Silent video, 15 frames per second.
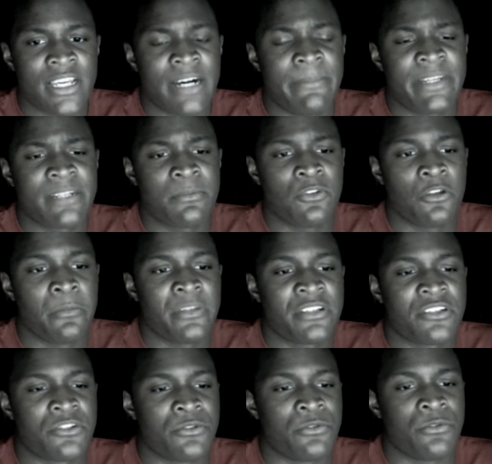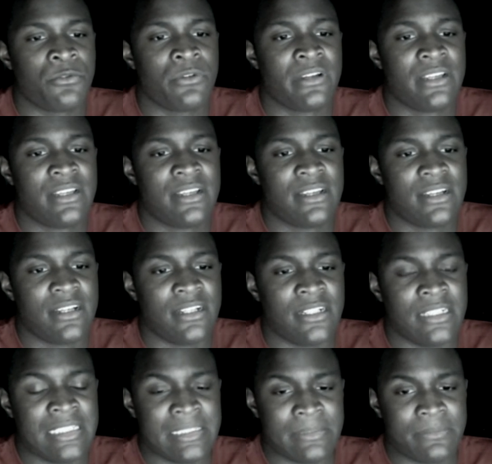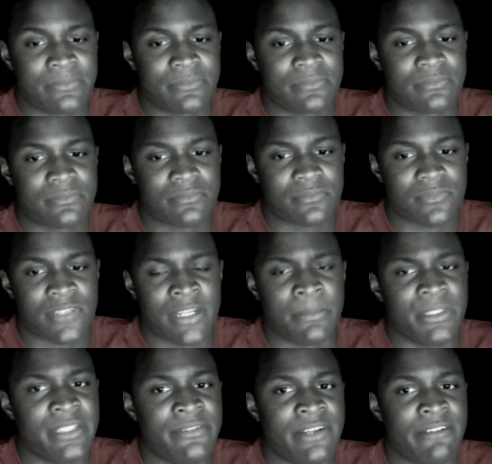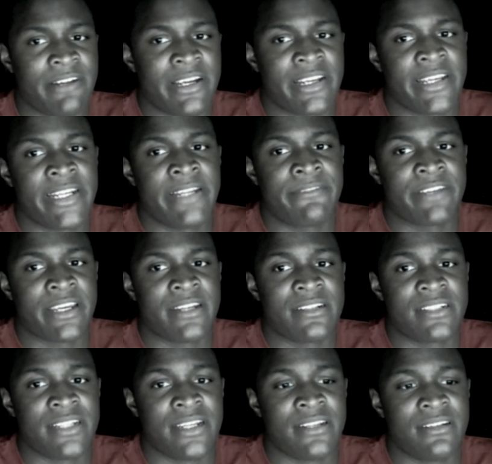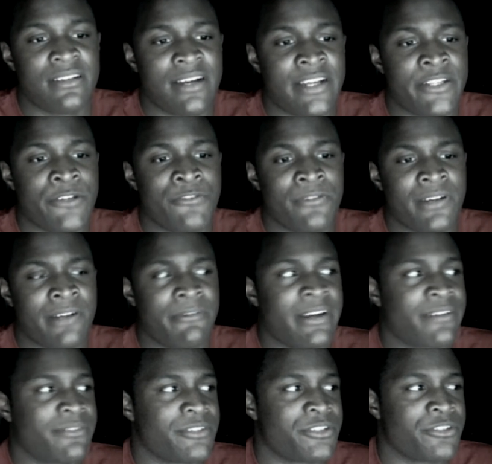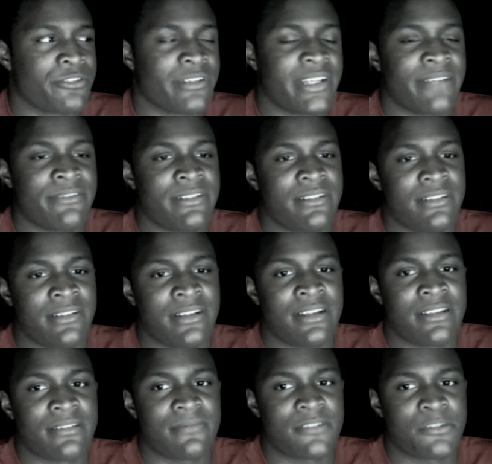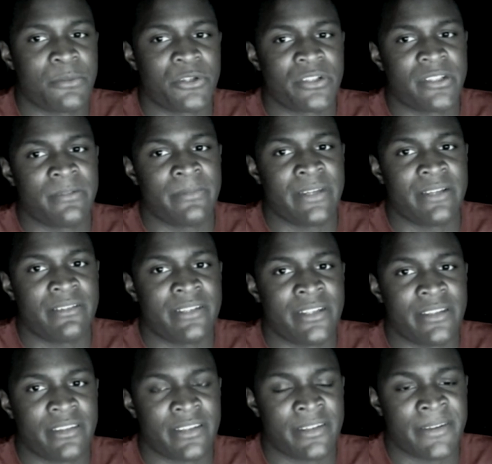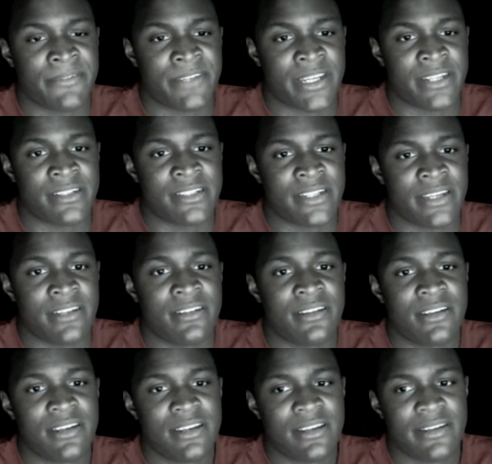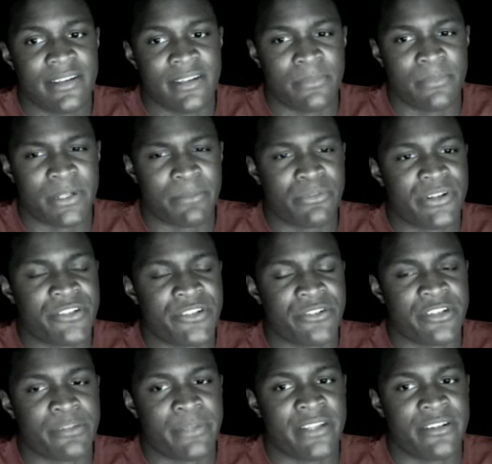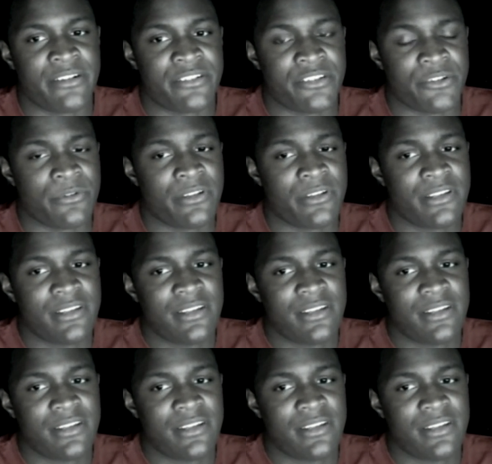Combat deployments to, I believe, Iraq and Afghanistan. I know Iraq for sure. I haven't spoken to him about anything in Afghanistan, but I'm pretty sure he's been there too.